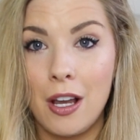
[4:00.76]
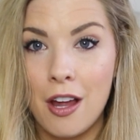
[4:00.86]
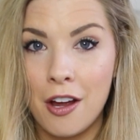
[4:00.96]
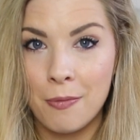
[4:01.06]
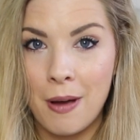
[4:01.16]
I
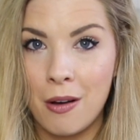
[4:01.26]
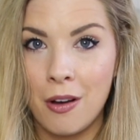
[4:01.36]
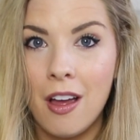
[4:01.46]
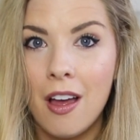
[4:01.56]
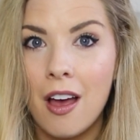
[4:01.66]
learn
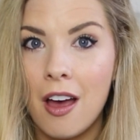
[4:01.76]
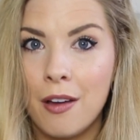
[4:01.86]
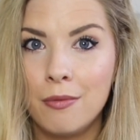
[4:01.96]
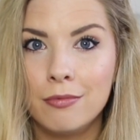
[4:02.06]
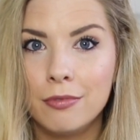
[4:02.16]
about
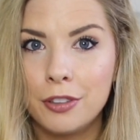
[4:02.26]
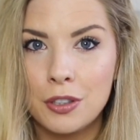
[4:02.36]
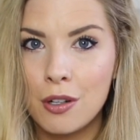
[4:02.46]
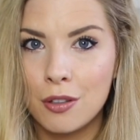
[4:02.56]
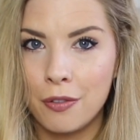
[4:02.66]

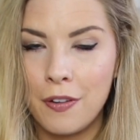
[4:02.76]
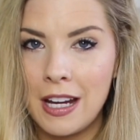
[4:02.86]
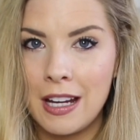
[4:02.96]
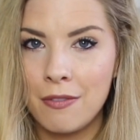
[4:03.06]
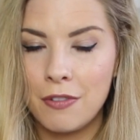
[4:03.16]

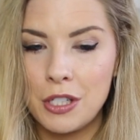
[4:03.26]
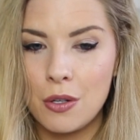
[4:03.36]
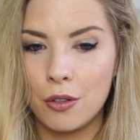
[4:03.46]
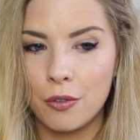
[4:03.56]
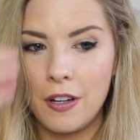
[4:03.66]
photography and
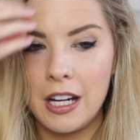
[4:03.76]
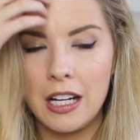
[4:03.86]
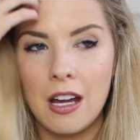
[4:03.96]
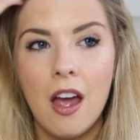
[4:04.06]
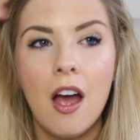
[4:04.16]
videography.